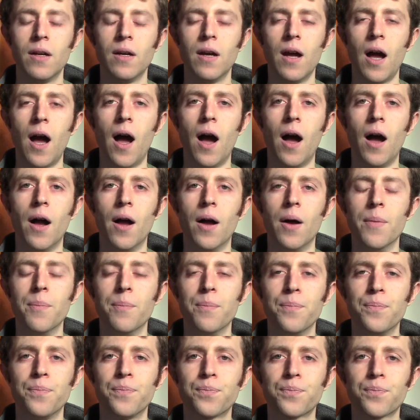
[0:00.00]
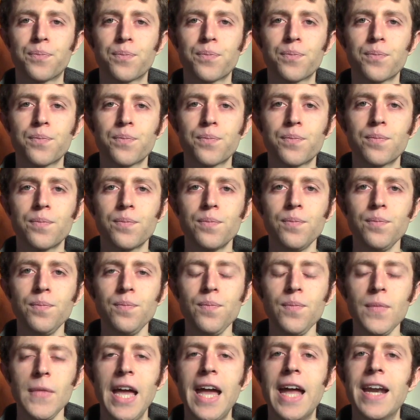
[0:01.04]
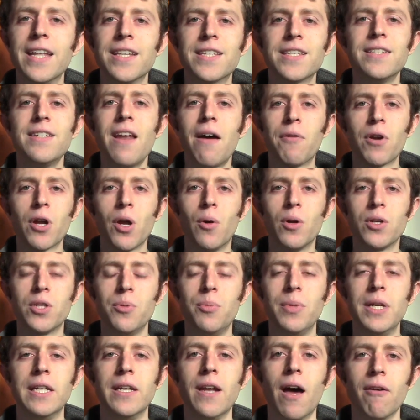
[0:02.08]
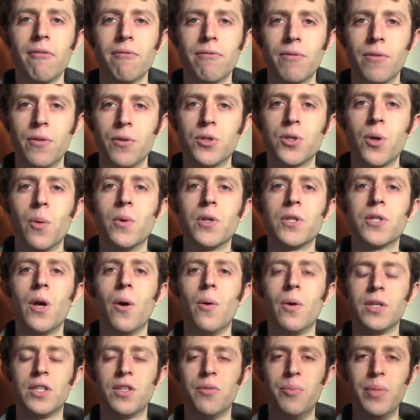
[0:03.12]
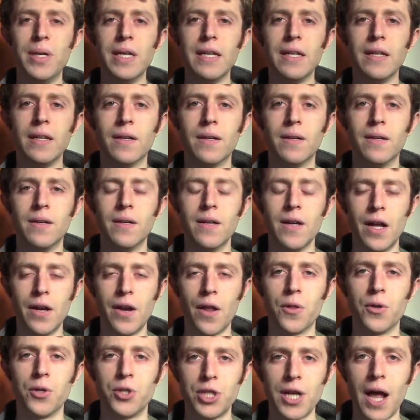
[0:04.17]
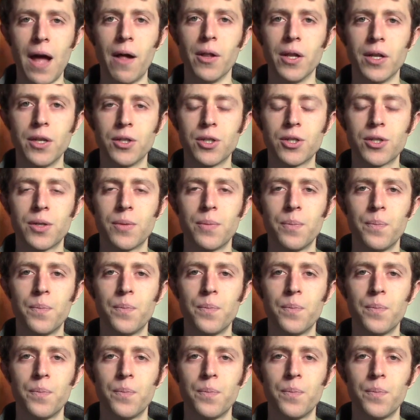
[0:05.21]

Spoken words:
And it's never going to be enough. There's always going to be another challenge.